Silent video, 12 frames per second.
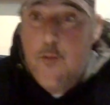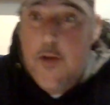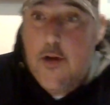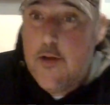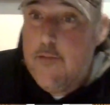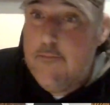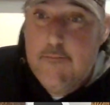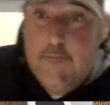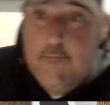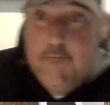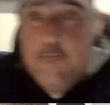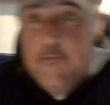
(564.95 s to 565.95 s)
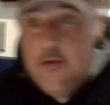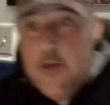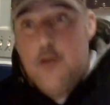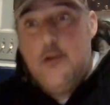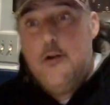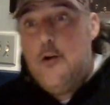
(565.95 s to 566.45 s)
We hunt
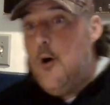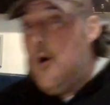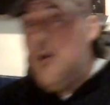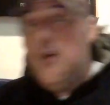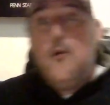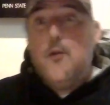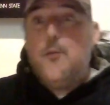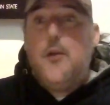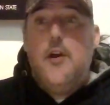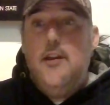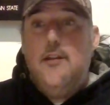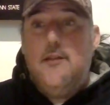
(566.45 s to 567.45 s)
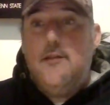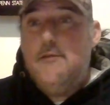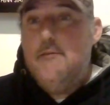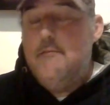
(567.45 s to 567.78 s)
all over the place.